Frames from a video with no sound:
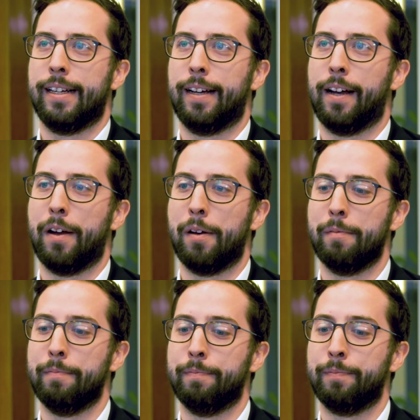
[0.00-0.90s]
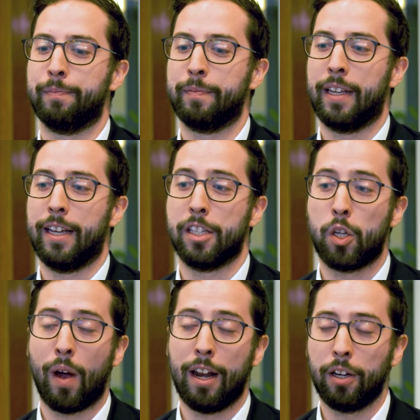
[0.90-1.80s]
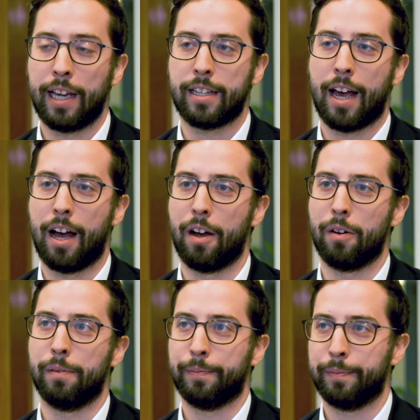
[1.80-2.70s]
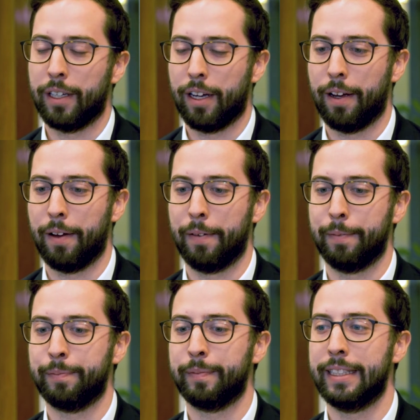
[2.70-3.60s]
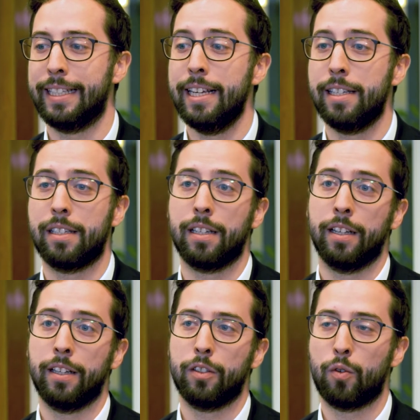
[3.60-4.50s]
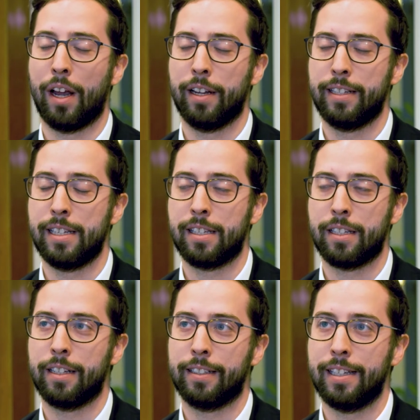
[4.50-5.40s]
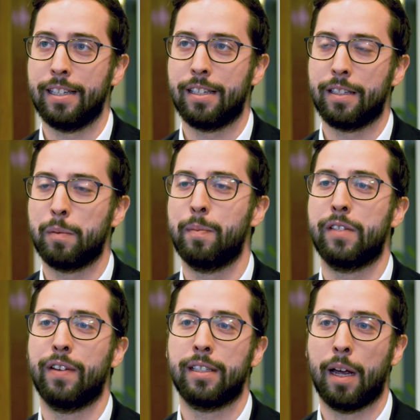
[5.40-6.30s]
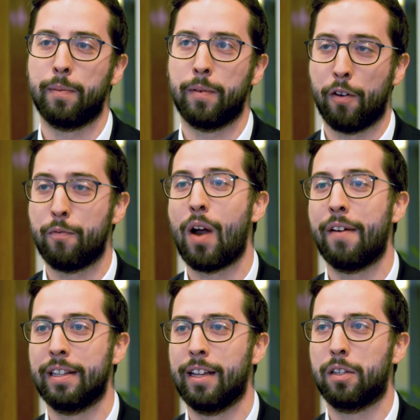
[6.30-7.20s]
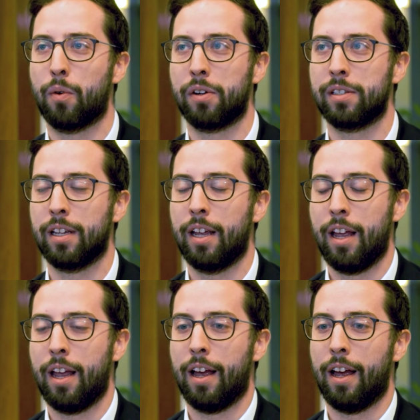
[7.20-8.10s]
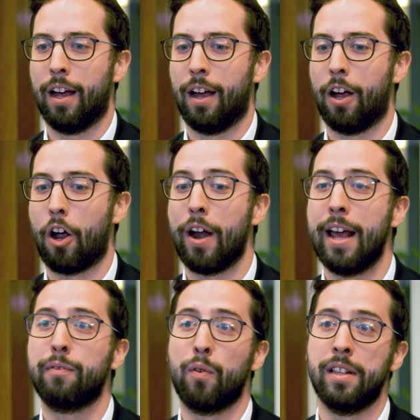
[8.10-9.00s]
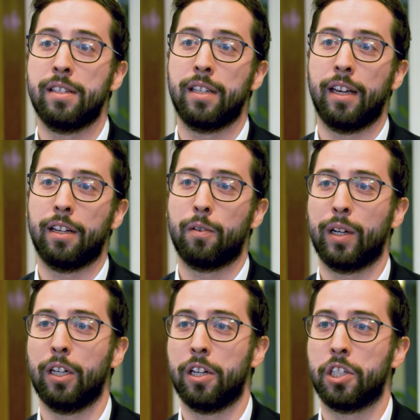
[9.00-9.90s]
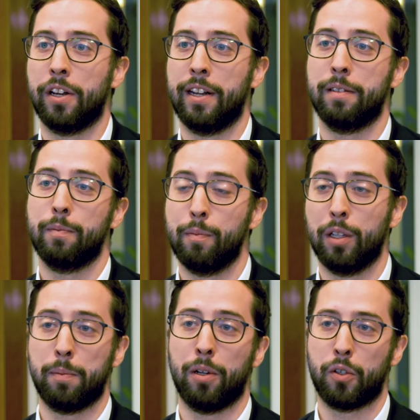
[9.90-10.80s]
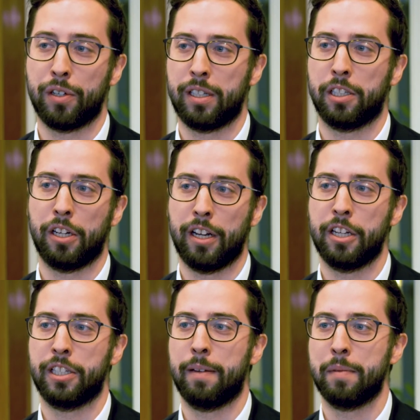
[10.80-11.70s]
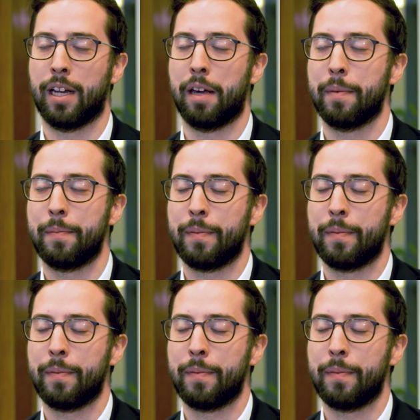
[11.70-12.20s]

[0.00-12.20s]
And so I look at how these specific type of private networks are influencing regulation in multiple jurisdictions at the same time.